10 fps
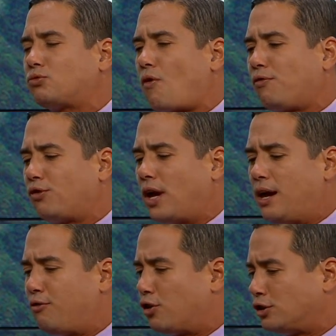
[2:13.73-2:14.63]

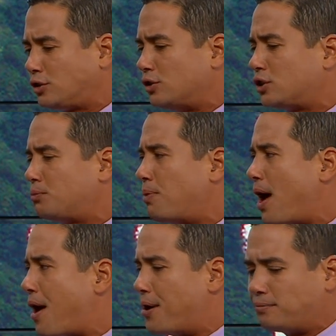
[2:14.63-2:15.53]
Flavors, the
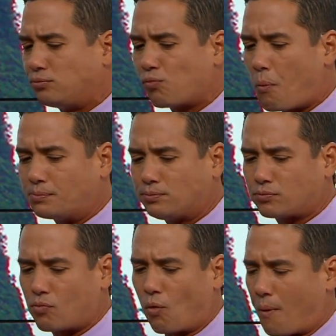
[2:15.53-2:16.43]
spam.
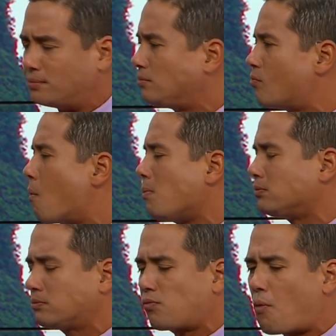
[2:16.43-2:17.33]
It
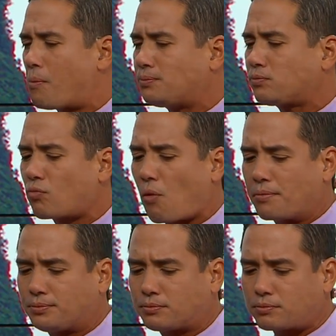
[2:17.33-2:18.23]
has a perfect
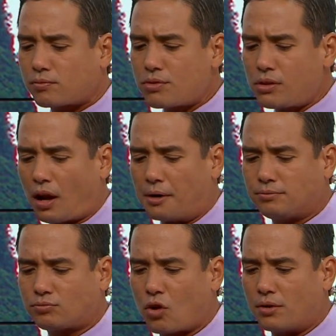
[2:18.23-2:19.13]

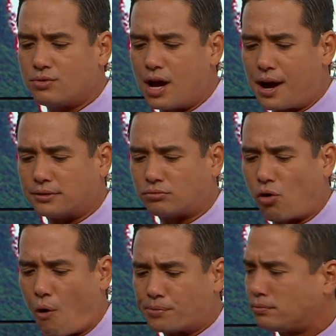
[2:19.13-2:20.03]
texture to it
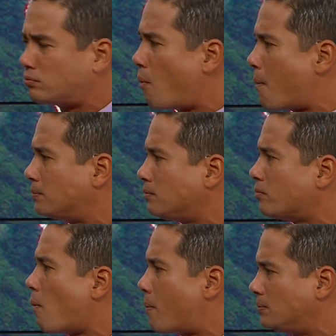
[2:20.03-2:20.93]
because the way both of
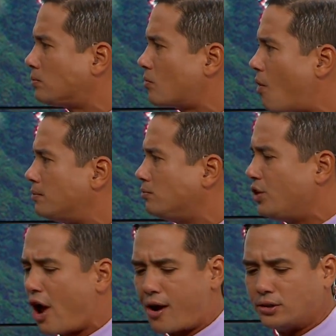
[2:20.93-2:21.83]
those combine.
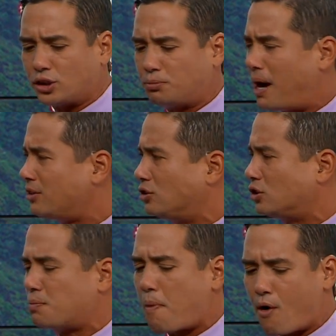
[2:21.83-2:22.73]
Yeah, and the spice is
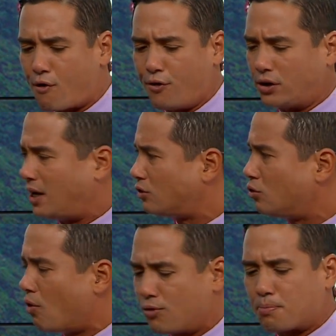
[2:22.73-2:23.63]
just perfect, not
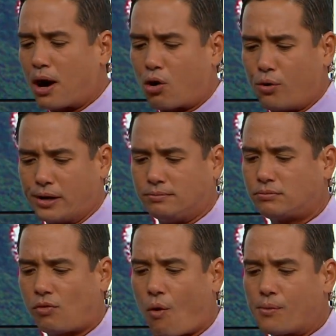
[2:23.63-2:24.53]
too overpowering.
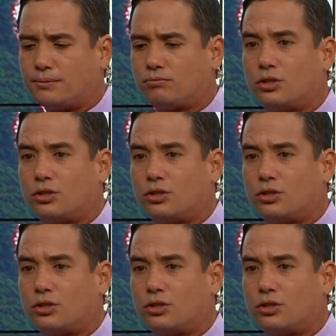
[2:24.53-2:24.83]
Absolutely.